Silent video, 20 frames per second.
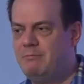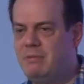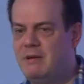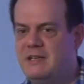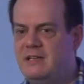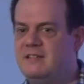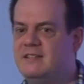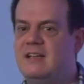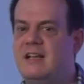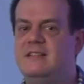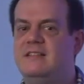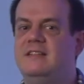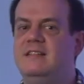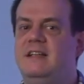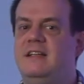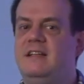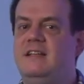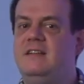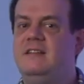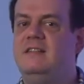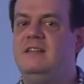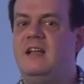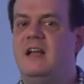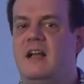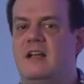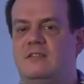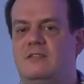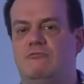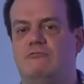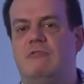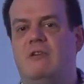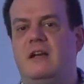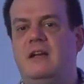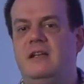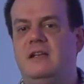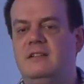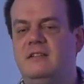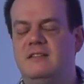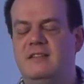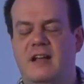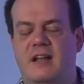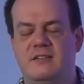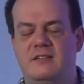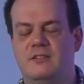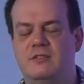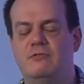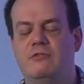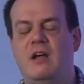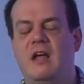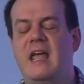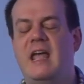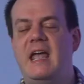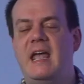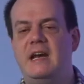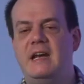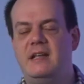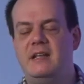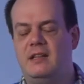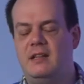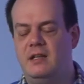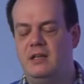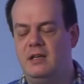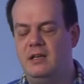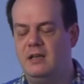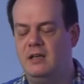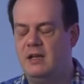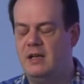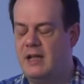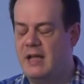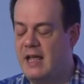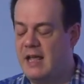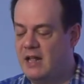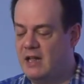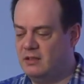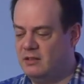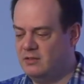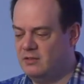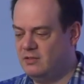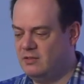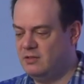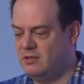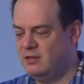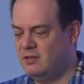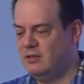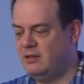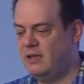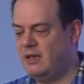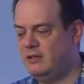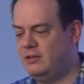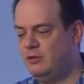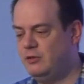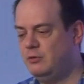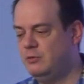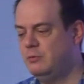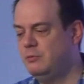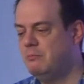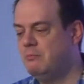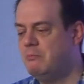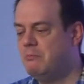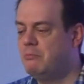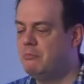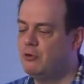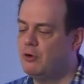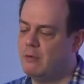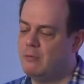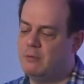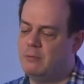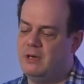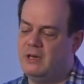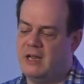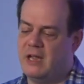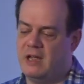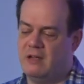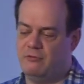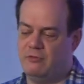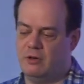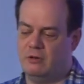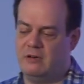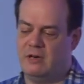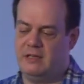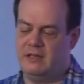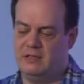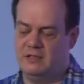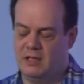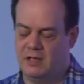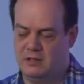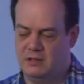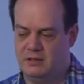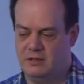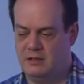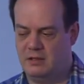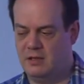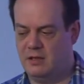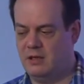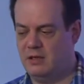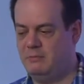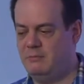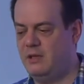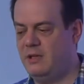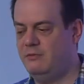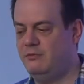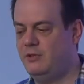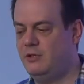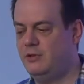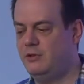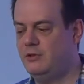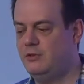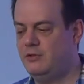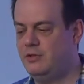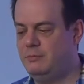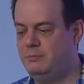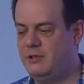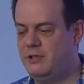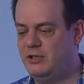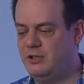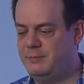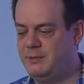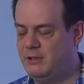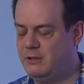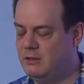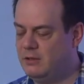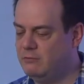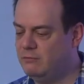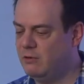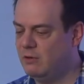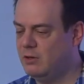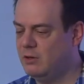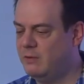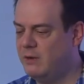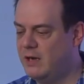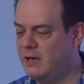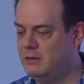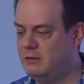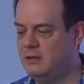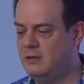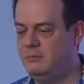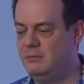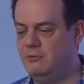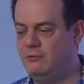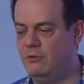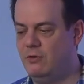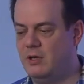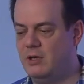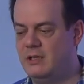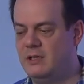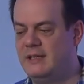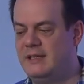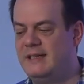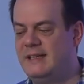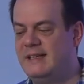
it's as easy as running tests for anything else that you probably have already done if you're using PHPUnit for a while before.